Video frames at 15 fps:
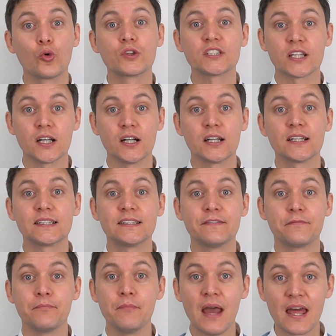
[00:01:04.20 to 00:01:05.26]

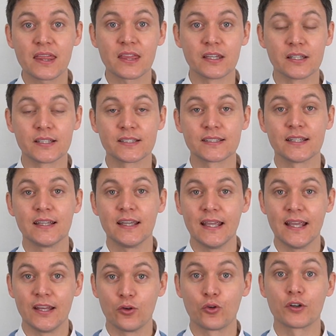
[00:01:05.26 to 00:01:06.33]
alternative methods
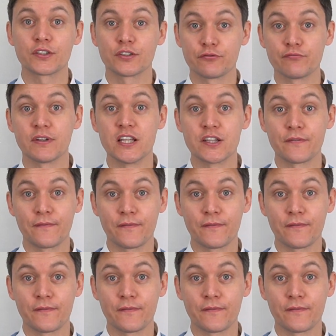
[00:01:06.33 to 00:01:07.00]
in order to reach